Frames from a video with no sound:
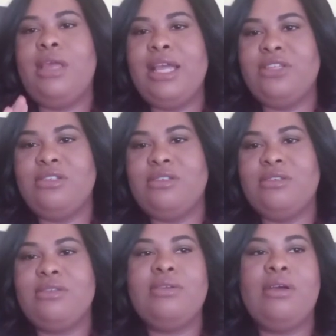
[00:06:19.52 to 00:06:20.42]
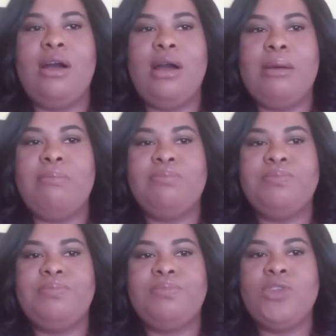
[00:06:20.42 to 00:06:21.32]
edges.
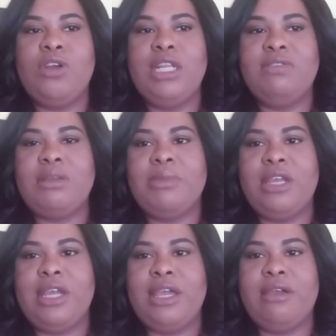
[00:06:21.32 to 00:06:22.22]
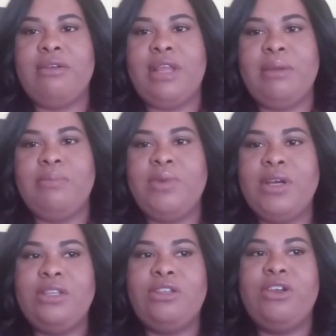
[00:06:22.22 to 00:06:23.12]
You can leave some of your hair, like
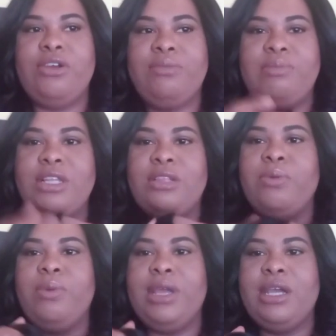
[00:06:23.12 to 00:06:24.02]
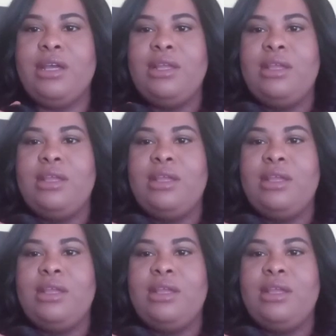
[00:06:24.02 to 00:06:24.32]
put the wig